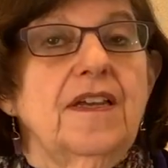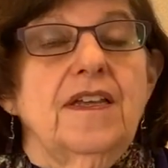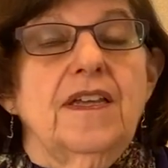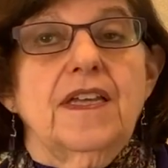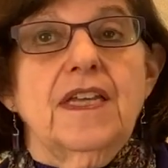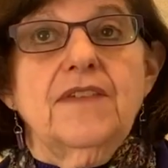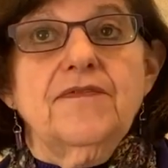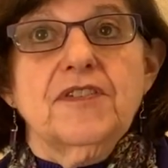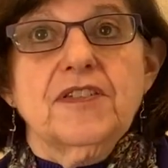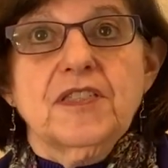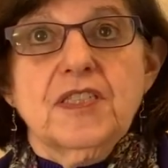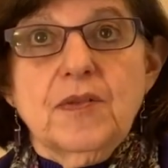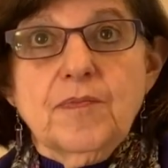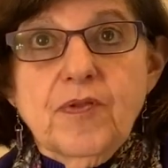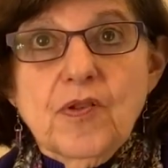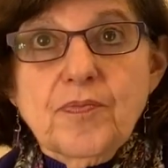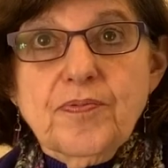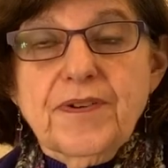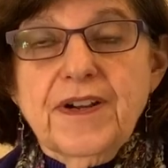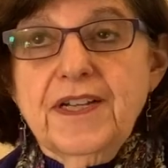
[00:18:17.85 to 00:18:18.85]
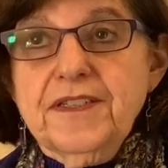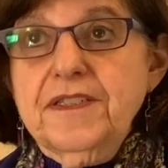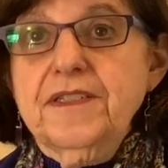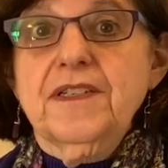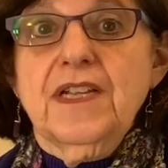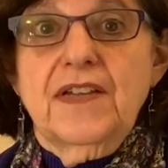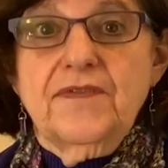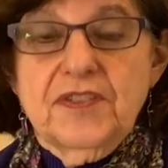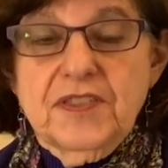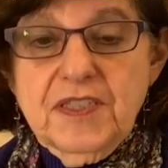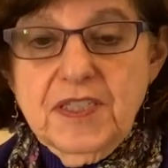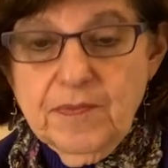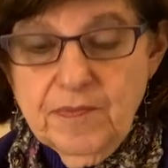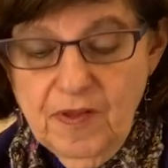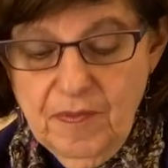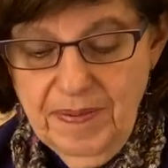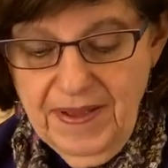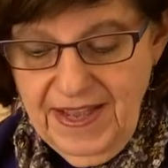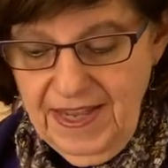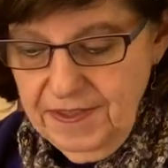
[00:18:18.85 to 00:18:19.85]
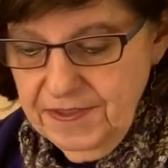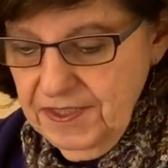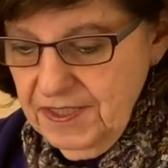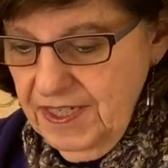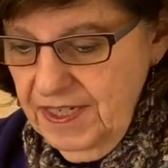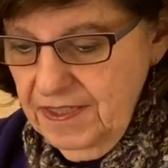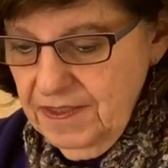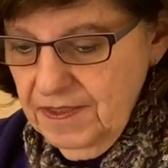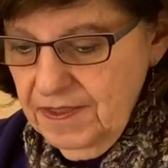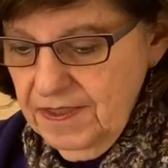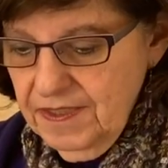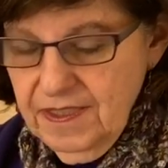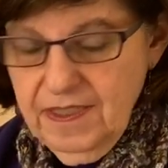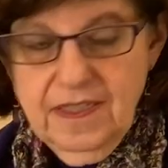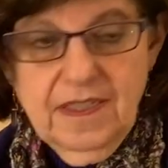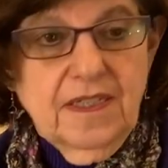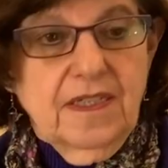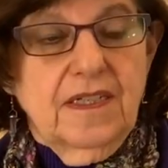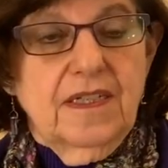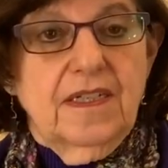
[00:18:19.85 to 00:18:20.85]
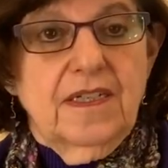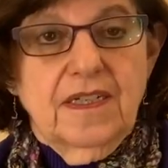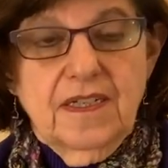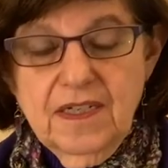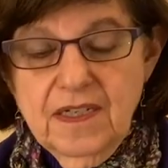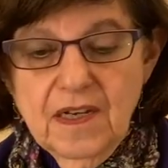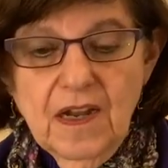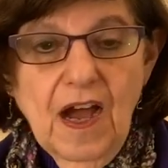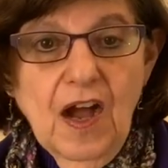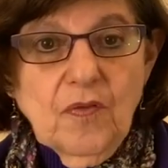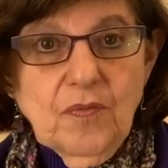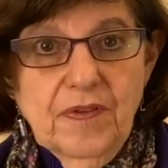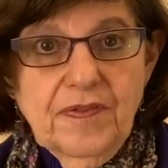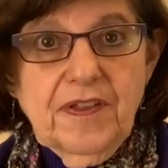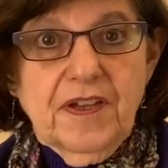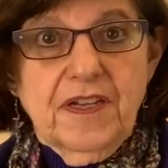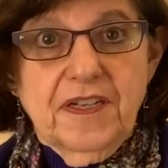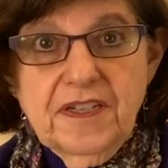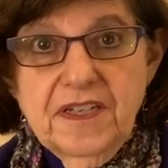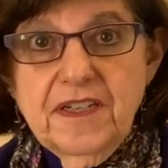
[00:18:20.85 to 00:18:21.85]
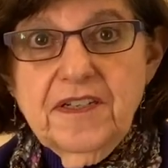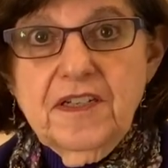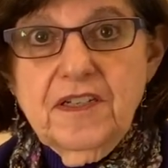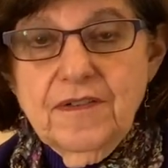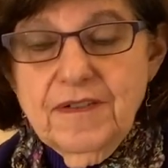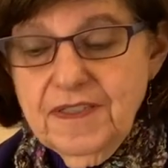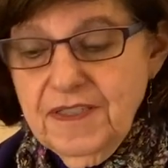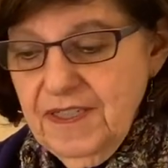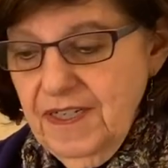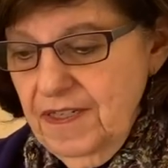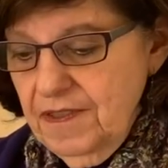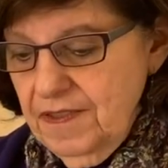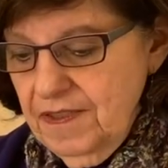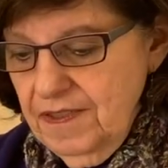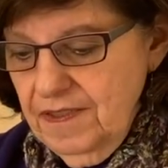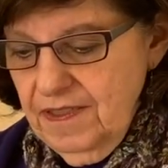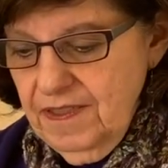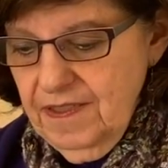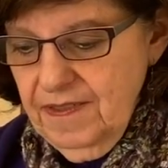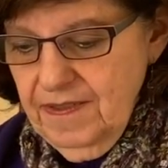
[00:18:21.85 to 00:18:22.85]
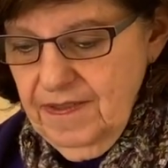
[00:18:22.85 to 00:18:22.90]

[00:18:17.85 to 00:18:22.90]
in the simple present and the simple past tense, not with the continuous tenses.